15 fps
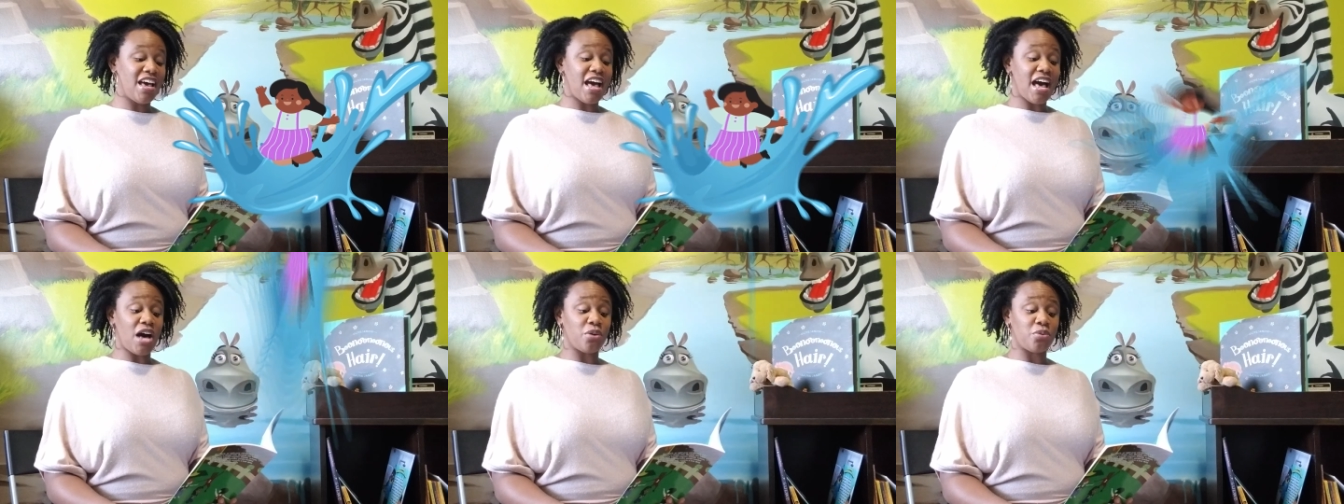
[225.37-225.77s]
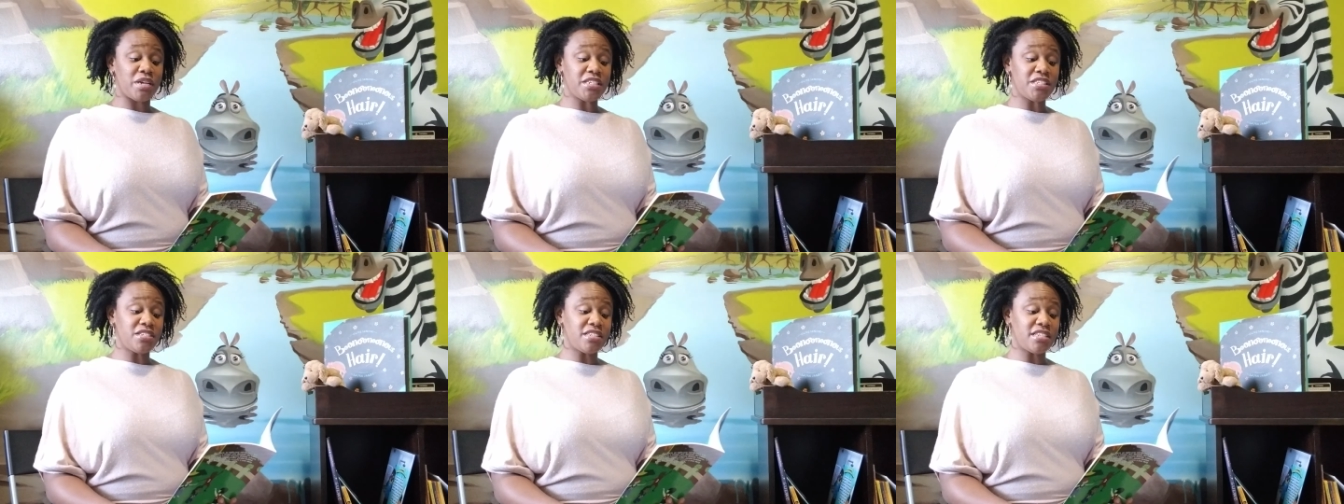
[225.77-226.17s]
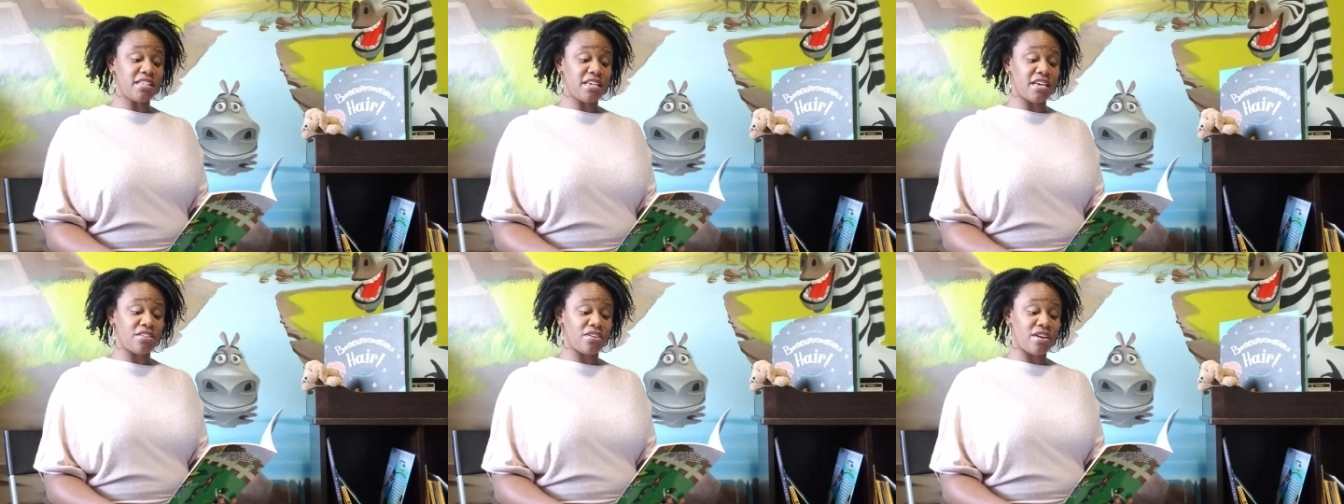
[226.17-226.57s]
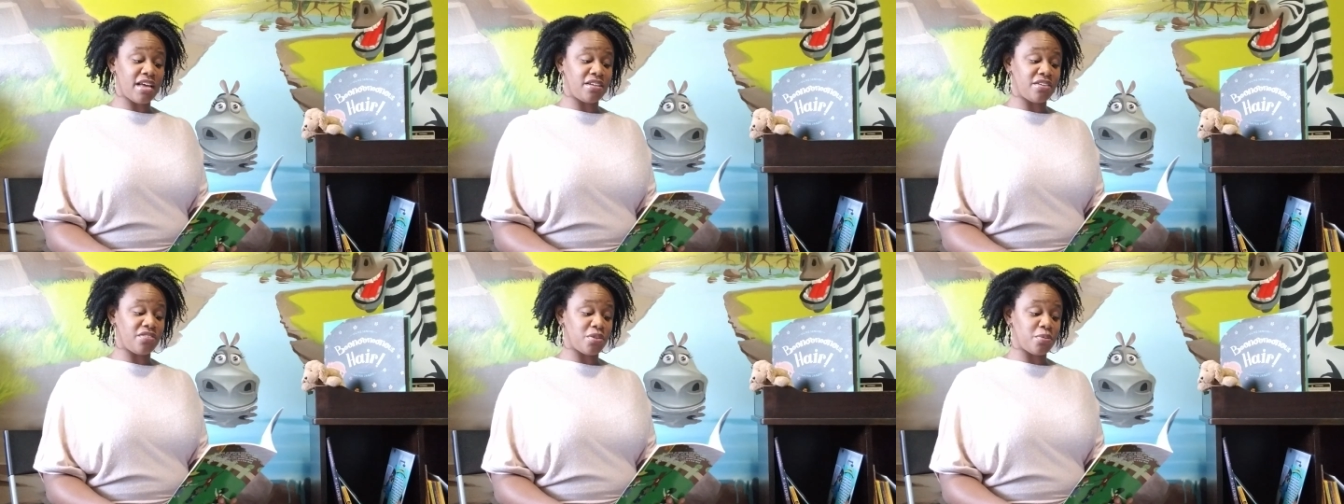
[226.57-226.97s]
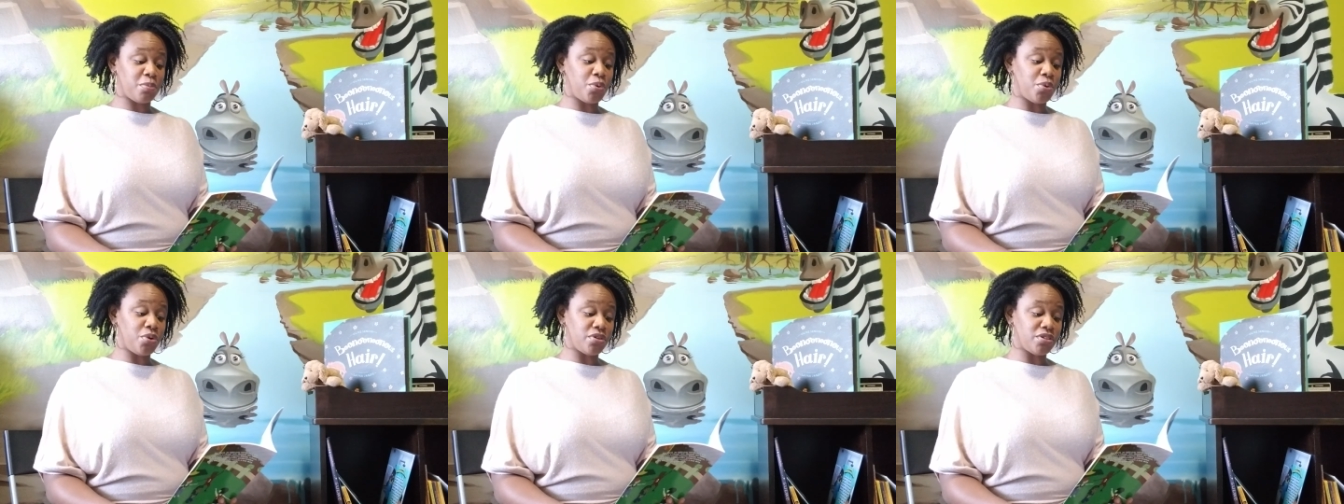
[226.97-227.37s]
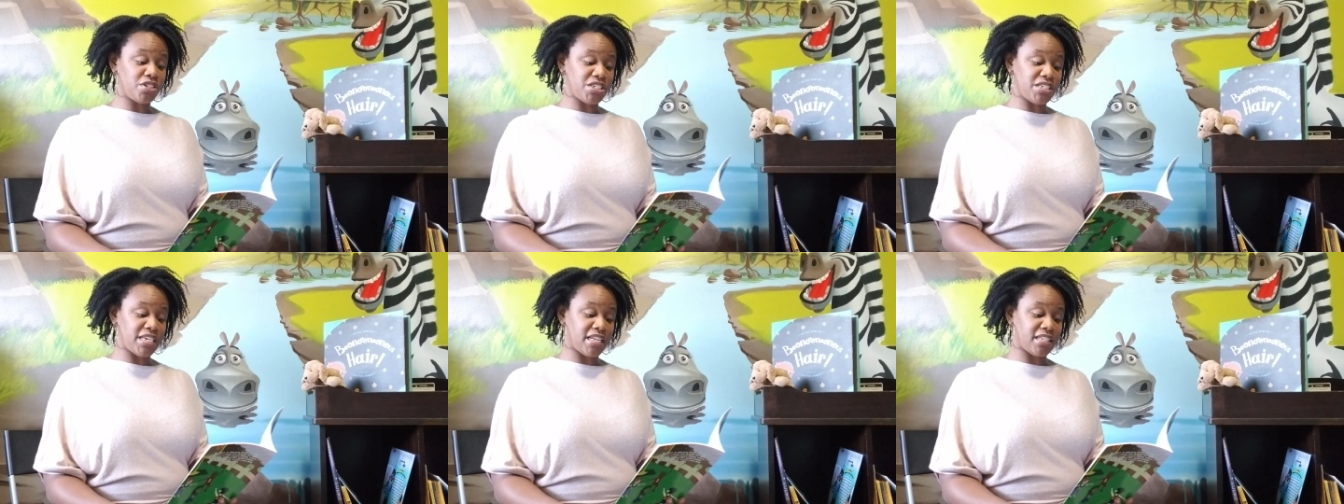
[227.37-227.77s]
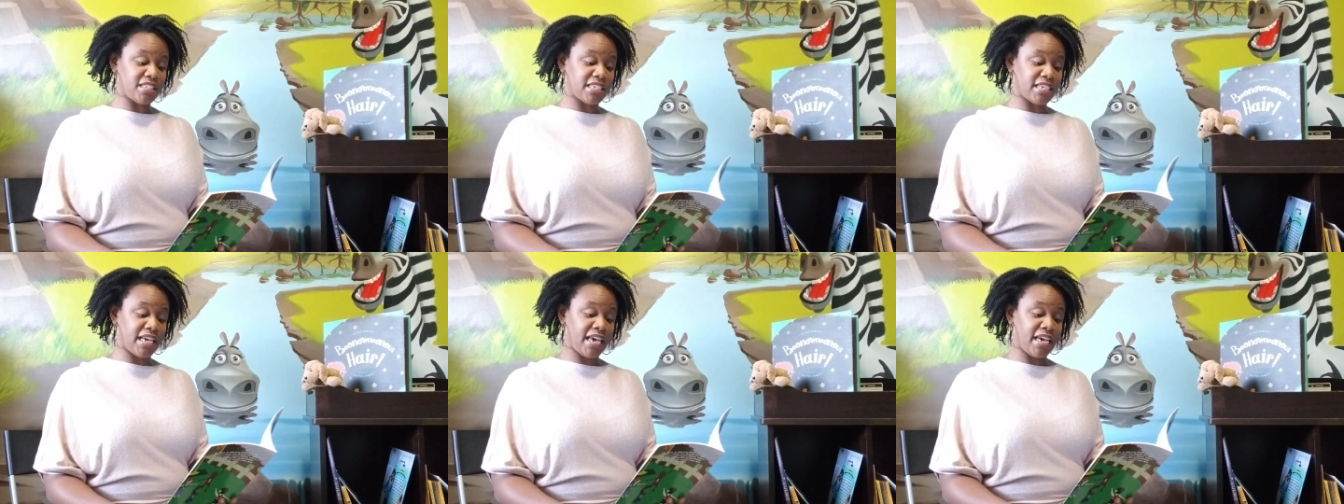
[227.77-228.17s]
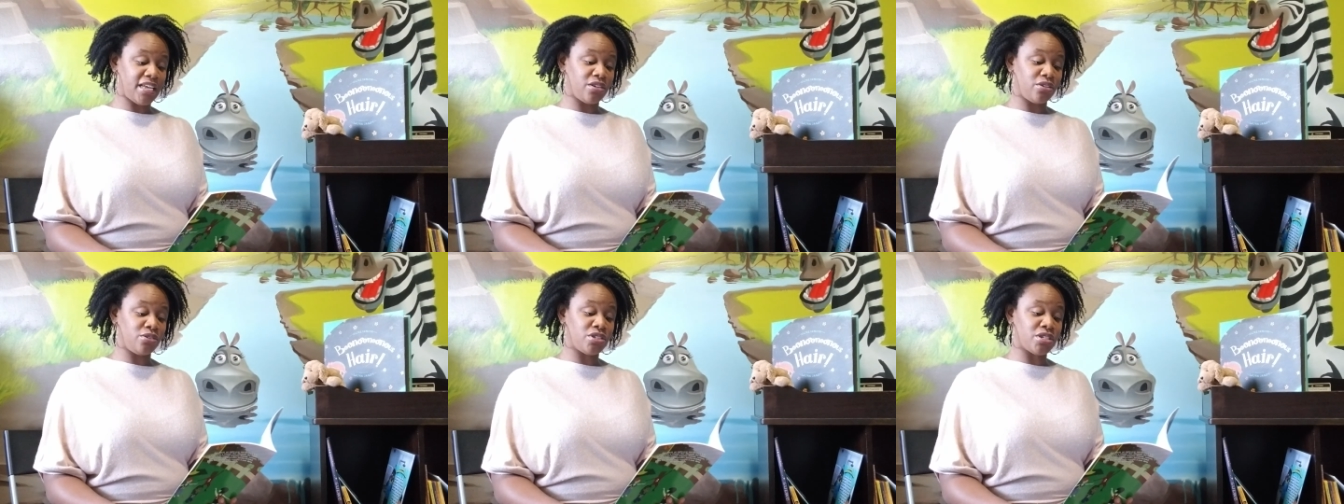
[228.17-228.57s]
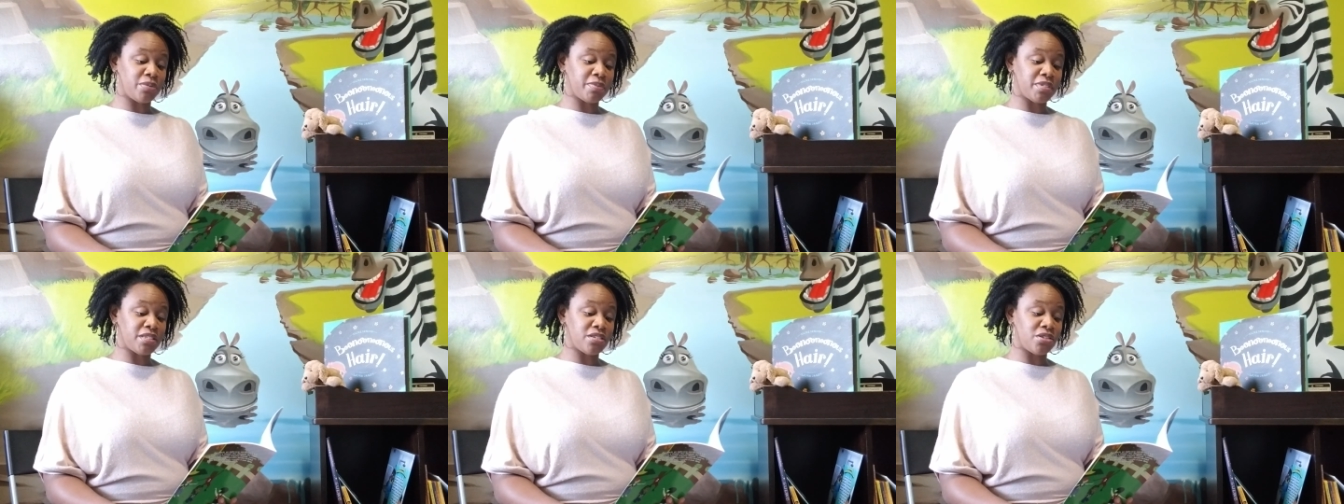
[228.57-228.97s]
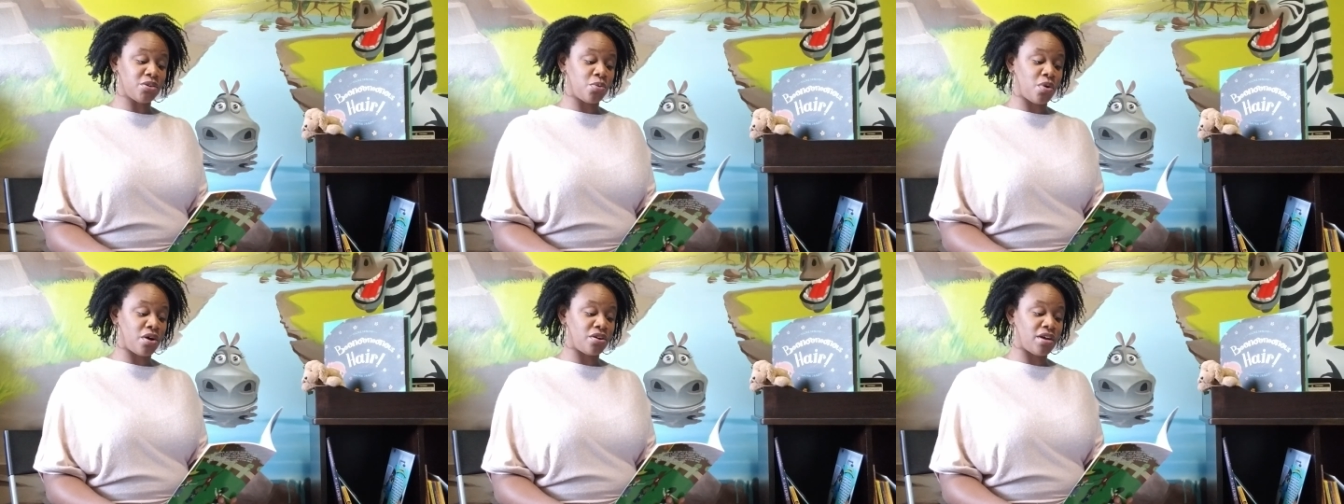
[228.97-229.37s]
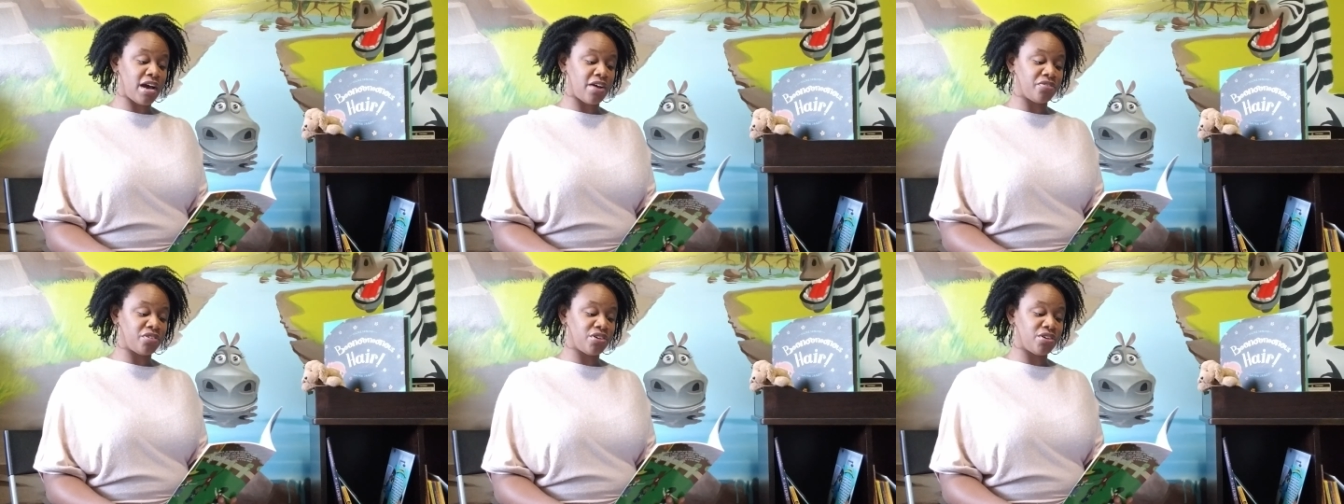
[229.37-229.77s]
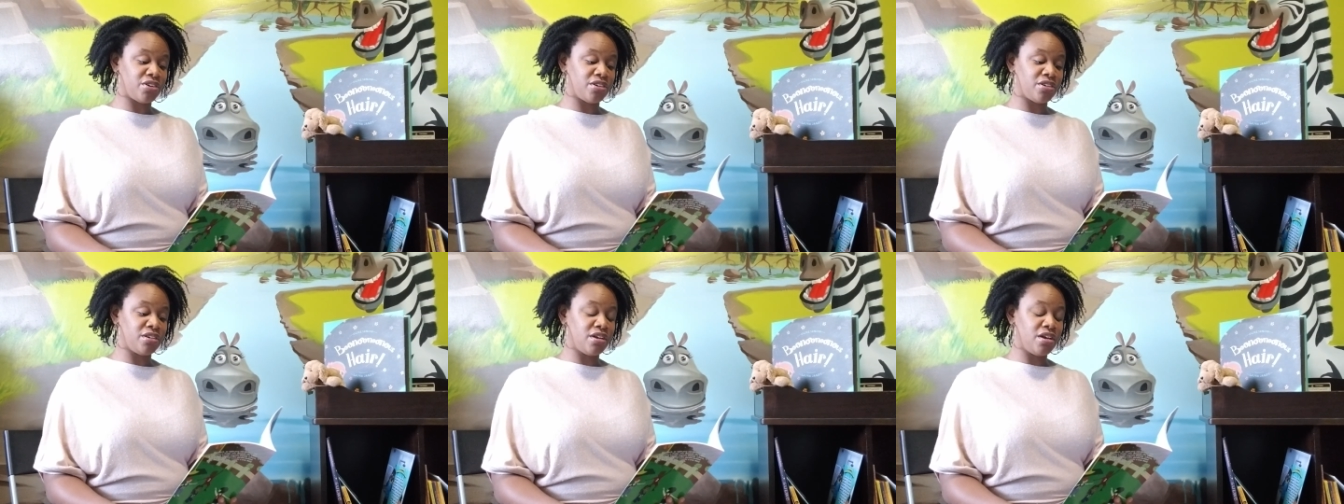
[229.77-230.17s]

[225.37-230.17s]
I'll race you to the other end of the pool, she yelled to Kate, who jumped into the water after her.